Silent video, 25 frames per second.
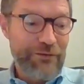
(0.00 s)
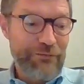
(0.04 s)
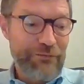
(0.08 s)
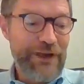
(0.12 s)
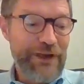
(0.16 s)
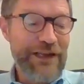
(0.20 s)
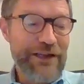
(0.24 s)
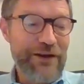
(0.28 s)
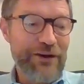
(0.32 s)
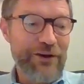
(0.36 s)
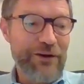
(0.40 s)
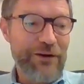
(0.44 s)

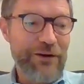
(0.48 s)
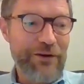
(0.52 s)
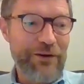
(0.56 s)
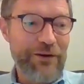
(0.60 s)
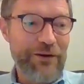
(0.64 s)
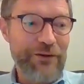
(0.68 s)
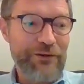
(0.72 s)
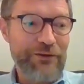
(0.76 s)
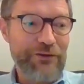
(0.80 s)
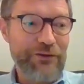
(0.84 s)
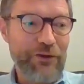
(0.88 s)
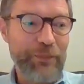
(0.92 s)
really
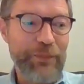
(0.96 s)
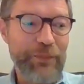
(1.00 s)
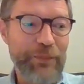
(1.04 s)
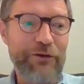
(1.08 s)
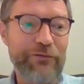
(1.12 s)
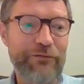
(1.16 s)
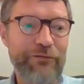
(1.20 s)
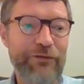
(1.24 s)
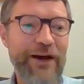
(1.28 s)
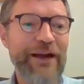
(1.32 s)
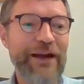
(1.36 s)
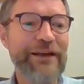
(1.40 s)
a
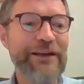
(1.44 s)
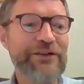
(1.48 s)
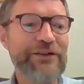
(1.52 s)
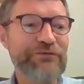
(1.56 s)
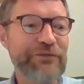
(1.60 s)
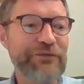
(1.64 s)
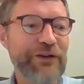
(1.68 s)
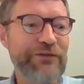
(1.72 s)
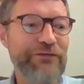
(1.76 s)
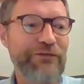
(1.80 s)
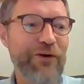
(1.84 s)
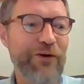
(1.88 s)
topic of high
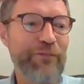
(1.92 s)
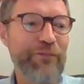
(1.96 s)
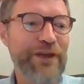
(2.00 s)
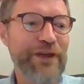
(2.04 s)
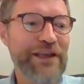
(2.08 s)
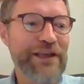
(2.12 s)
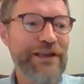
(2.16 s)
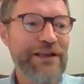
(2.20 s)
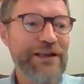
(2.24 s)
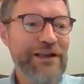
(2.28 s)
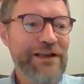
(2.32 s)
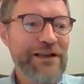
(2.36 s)
interest for
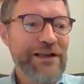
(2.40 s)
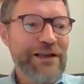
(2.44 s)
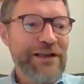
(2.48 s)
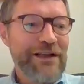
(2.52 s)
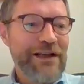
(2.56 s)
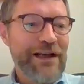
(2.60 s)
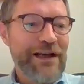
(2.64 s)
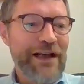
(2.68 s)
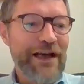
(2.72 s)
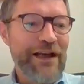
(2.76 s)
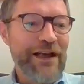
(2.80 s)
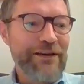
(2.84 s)
me.
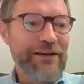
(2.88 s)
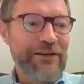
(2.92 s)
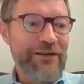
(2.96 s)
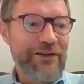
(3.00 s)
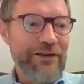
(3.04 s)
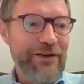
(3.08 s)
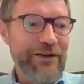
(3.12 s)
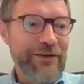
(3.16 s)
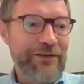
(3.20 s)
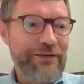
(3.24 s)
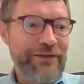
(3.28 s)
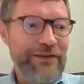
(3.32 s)
And
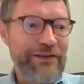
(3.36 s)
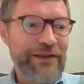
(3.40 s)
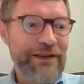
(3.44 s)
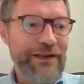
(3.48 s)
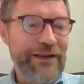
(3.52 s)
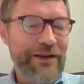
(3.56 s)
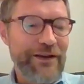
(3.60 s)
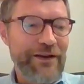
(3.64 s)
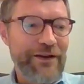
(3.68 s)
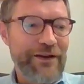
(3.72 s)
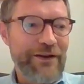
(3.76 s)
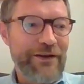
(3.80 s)

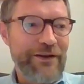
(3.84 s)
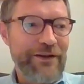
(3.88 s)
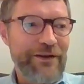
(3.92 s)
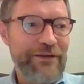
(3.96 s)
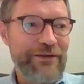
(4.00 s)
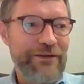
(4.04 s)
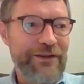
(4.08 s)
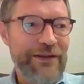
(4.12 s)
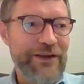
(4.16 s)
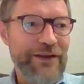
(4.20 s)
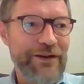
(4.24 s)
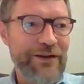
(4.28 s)

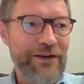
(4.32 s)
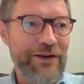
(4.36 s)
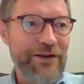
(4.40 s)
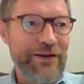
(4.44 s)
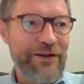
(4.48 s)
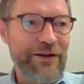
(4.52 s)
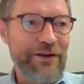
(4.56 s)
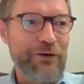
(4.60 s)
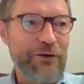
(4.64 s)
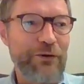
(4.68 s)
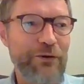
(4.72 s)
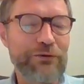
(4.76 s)

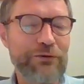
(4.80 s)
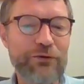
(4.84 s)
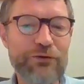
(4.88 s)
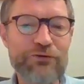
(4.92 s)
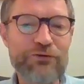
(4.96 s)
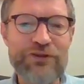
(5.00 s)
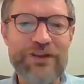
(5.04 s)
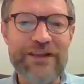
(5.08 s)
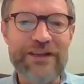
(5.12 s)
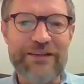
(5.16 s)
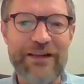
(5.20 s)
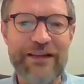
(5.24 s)
the
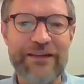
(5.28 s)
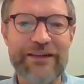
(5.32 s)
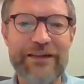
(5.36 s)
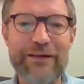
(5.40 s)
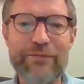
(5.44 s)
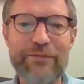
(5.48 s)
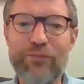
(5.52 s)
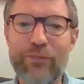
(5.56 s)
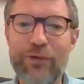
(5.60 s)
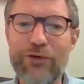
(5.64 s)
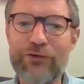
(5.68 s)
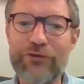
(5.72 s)
conclusion is that
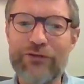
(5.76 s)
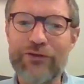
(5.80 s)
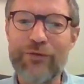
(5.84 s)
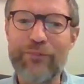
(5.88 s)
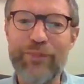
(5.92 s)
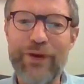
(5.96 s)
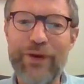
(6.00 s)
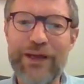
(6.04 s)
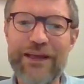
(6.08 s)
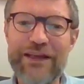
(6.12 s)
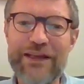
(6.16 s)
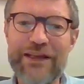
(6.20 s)
in most
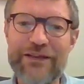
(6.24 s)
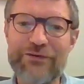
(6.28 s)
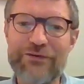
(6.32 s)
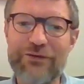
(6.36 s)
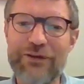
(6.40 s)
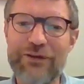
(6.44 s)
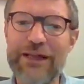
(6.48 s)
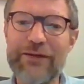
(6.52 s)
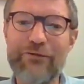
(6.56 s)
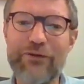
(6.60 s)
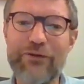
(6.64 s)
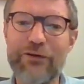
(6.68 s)
companies,
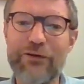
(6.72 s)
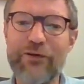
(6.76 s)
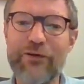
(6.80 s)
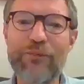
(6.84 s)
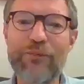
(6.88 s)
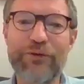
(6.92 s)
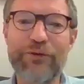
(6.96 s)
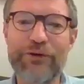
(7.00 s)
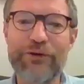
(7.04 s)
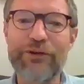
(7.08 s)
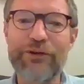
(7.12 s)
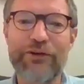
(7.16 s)
the level of
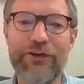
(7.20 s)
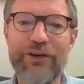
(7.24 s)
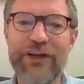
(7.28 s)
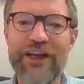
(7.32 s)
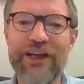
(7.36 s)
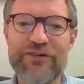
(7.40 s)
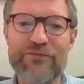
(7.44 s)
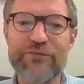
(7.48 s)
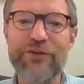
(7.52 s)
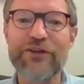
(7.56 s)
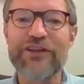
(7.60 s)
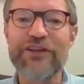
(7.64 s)
employees'
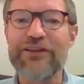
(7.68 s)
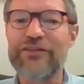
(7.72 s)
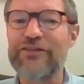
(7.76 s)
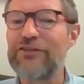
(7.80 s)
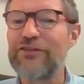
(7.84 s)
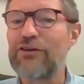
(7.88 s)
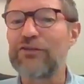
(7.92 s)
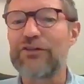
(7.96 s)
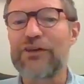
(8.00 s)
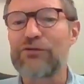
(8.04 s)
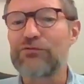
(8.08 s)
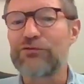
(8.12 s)
engagement is
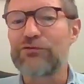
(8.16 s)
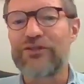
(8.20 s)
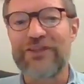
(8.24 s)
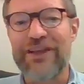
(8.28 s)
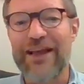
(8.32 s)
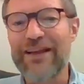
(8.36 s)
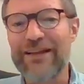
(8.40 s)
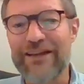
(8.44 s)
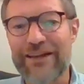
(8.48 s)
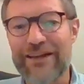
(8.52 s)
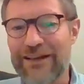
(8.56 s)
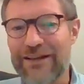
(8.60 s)
not
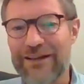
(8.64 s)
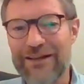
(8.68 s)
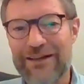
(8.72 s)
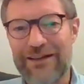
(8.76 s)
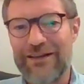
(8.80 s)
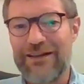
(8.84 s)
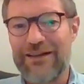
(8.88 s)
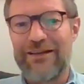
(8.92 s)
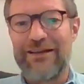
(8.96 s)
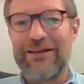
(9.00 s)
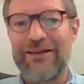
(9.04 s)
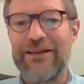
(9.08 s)
outstanding.
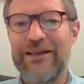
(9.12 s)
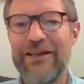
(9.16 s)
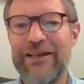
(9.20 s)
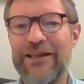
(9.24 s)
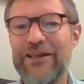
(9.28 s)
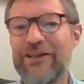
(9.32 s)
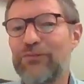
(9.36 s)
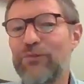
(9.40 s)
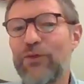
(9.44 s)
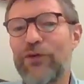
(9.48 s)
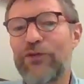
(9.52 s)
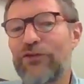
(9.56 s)

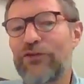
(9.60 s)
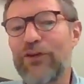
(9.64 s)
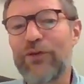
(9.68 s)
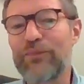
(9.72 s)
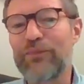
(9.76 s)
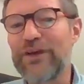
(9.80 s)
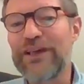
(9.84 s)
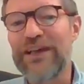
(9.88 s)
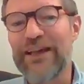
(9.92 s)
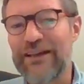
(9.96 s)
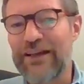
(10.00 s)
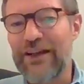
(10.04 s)
It must
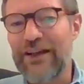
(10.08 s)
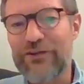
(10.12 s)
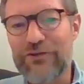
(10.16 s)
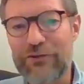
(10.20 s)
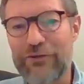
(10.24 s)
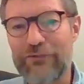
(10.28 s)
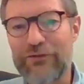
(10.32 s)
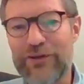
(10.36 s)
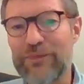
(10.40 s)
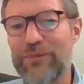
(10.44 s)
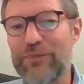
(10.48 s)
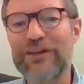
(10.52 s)
not be
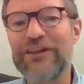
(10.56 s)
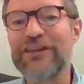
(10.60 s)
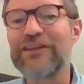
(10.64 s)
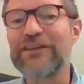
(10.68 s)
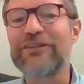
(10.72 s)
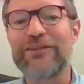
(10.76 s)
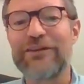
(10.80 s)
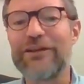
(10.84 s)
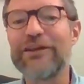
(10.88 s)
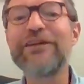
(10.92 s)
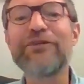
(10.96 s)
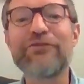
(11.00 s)
catastrophic, but
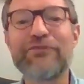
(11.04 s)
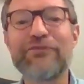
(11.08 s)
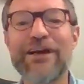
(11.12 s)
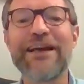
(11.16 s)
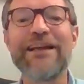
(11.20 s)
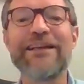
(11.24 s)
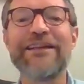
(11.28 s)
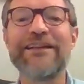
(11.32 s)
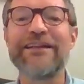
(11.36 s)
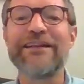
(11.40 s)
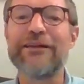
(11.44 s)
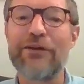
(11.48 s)
it's in
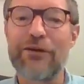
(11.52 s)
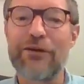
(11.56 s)
reality